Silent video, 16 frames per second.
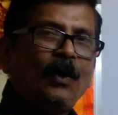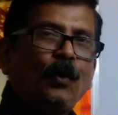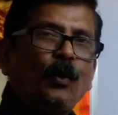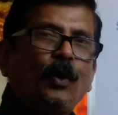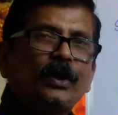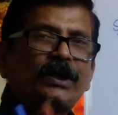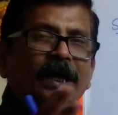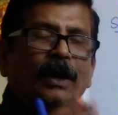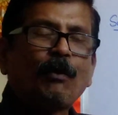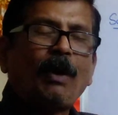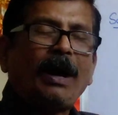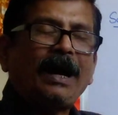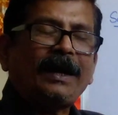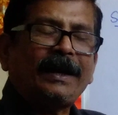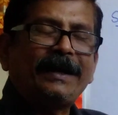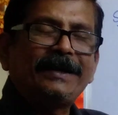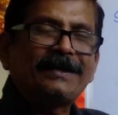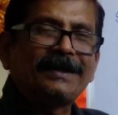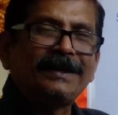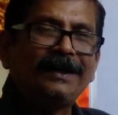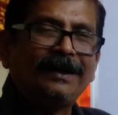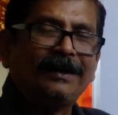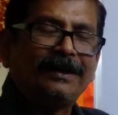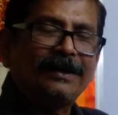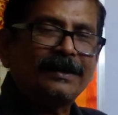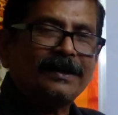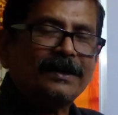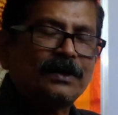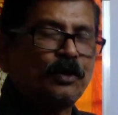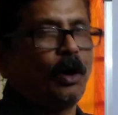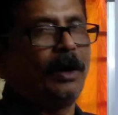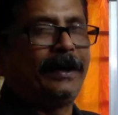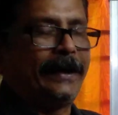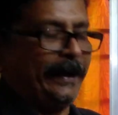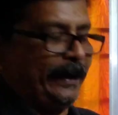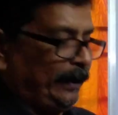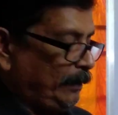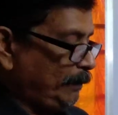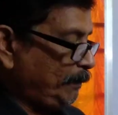ocean water is salty.